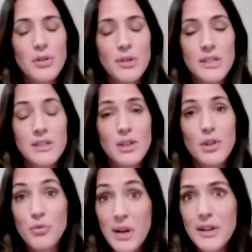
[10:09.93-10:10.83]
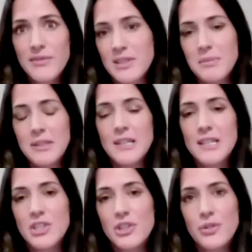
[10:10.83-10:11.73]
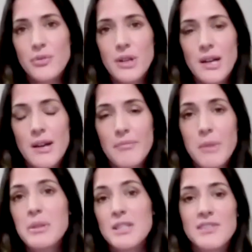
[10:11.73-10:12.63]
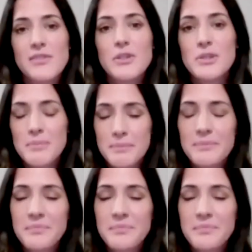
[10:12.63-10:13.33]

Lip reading: greater visibility into business flows.